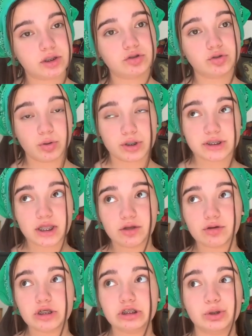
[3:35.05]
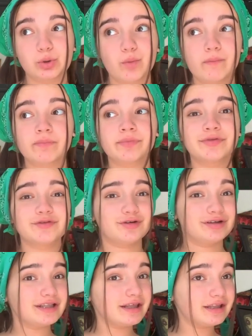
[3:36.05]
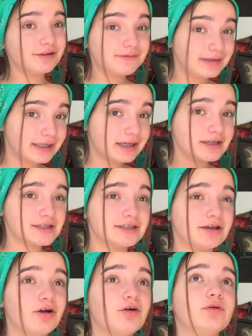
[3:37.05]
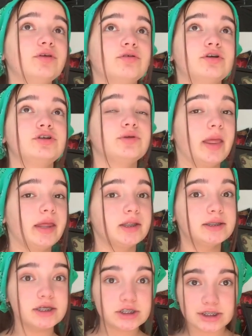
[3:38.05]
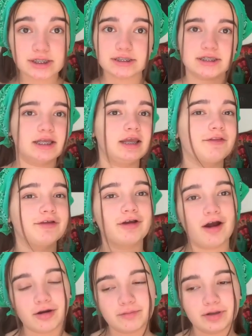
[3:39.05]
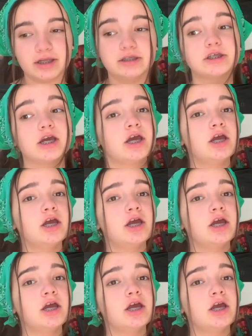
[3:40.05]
Chores that you could do during the, like the week. So you could do like dishes, taking out the garbage.